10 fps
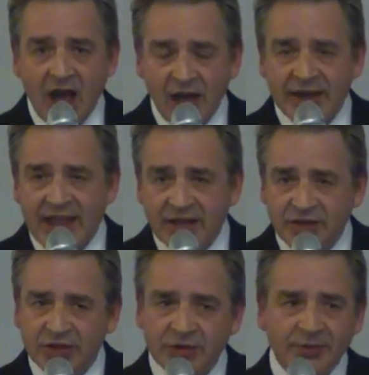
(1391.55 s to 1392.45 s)

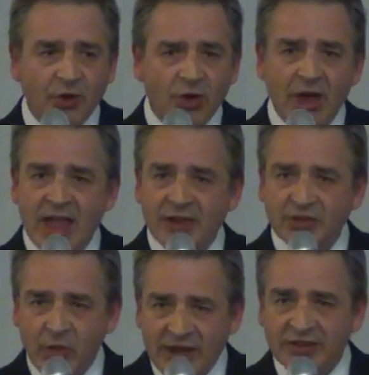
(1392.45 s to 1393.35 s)
unhindered for
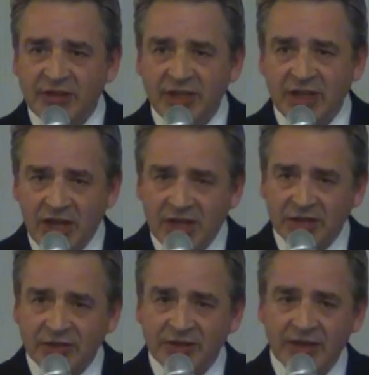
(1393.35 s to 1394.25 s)
20
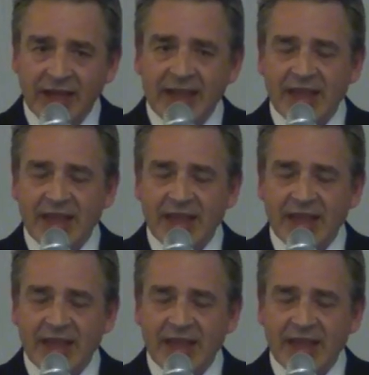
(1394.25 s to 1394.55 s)
years